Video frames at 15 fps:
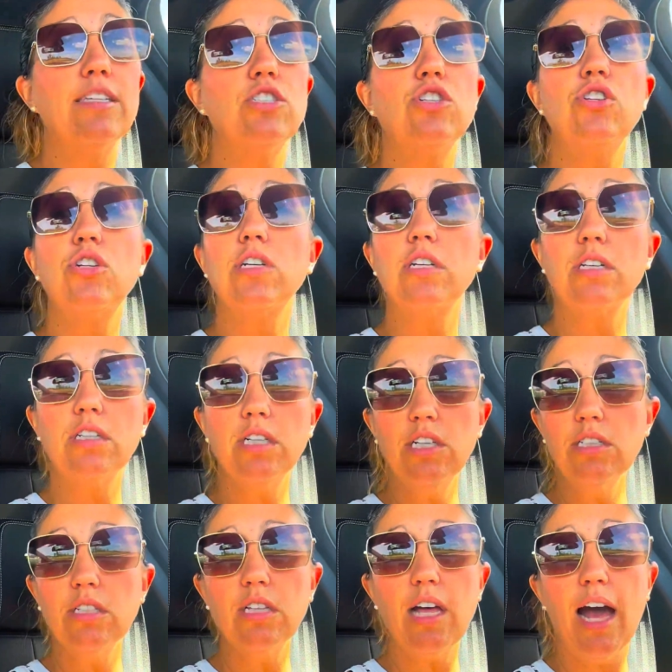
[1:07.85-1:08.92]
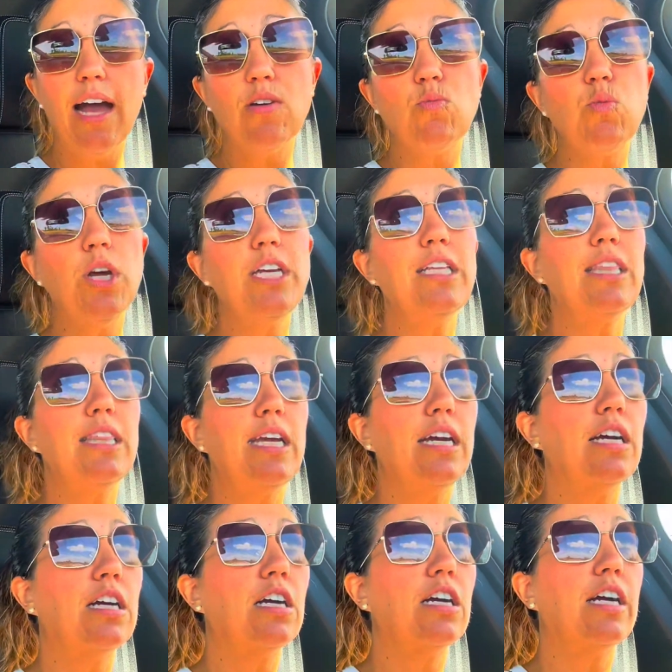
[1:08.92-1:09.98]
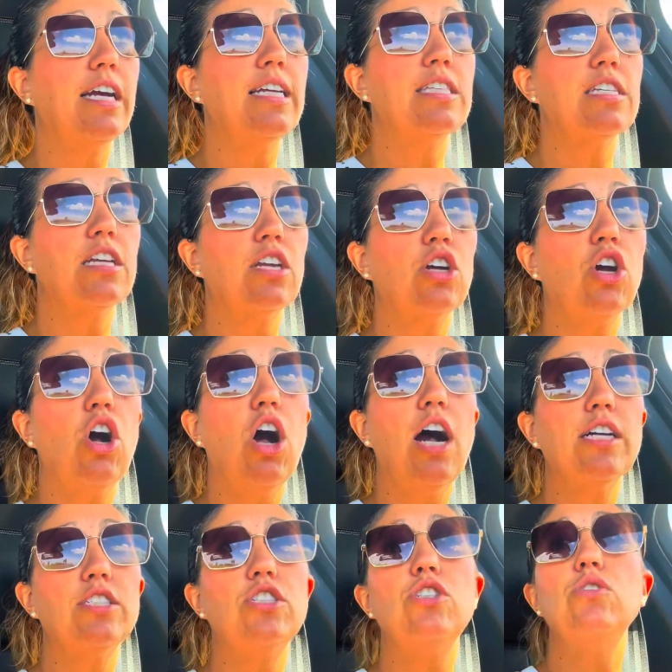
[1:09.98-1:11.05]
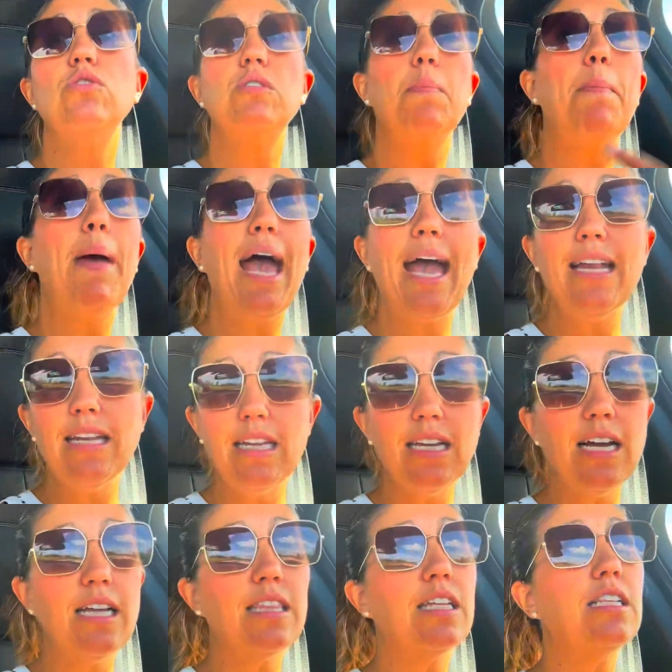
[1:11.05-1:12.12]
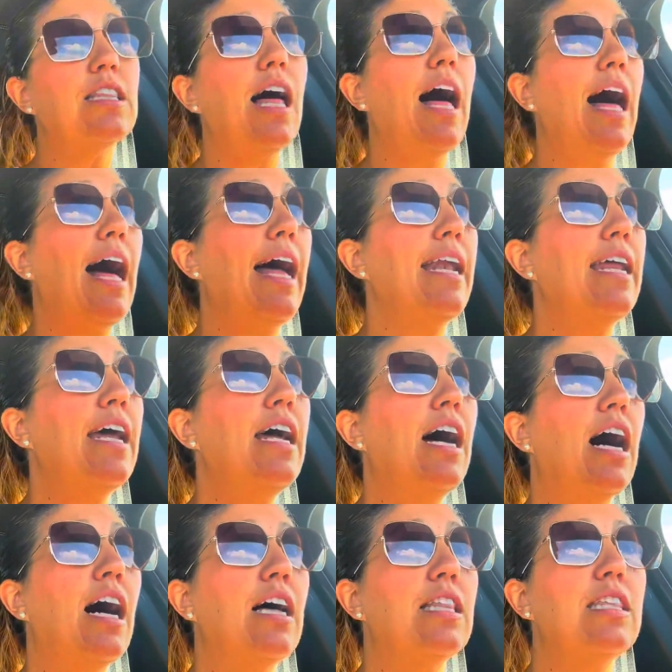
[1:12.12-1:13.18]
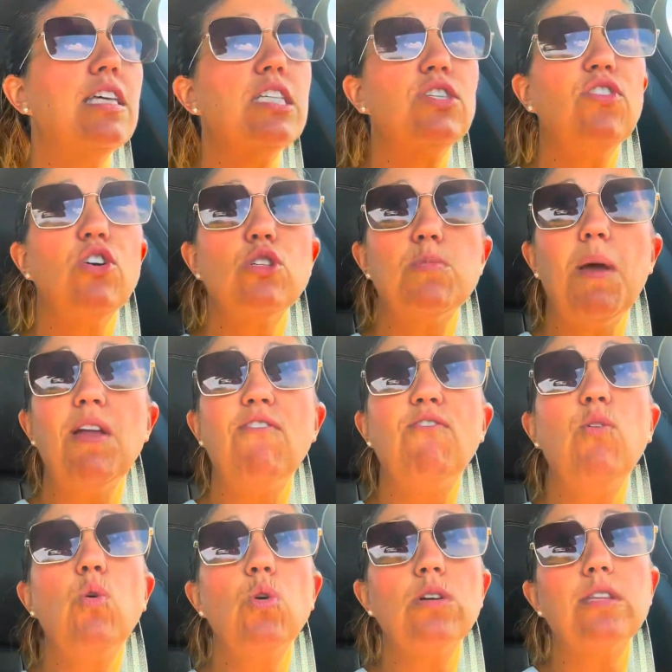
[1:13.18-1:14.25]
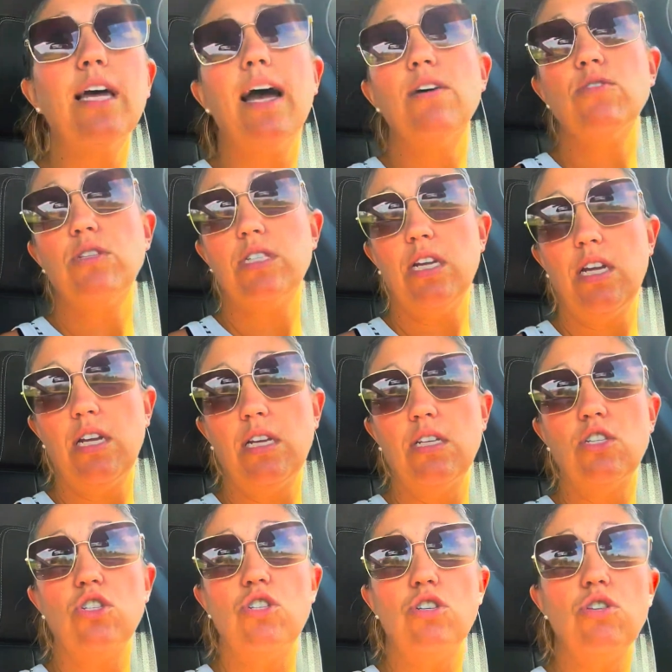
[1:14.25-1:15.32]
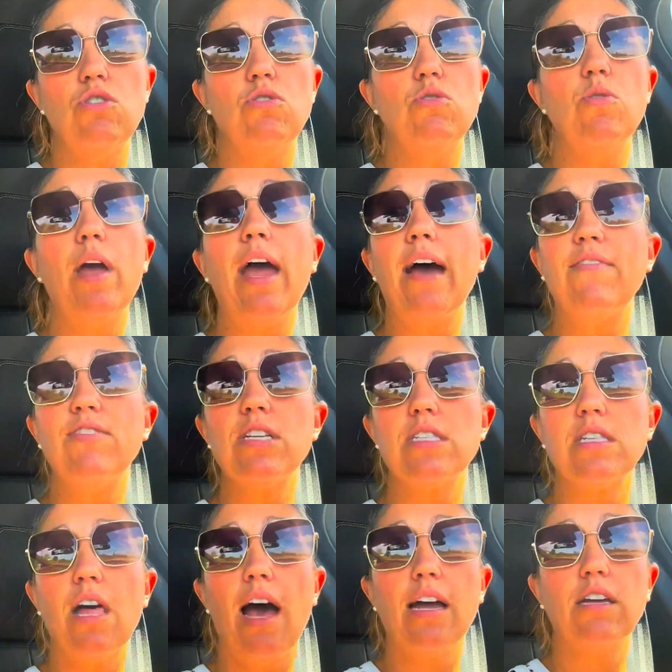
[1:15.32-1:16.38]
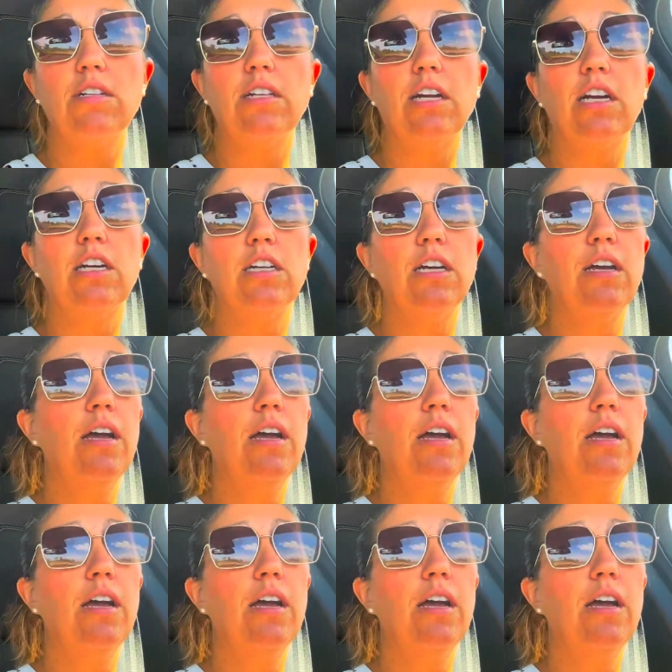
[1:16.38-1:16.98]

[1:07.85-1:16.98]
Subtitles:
So you're going to clear the lot right there. It's going to cost you, depending on the lot, these folks paid $4,000 to have this lot cleared.